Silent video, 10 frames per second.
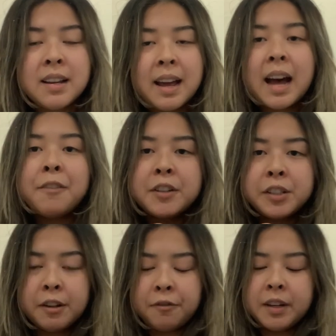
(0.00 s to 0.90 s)
have a
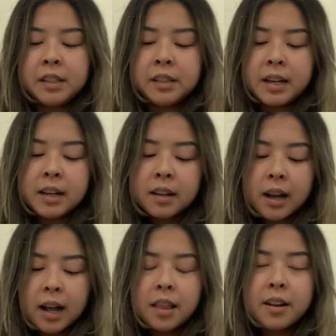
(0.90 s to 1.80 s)
different skin
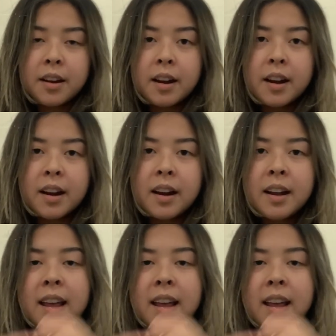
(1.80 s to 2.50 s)
color,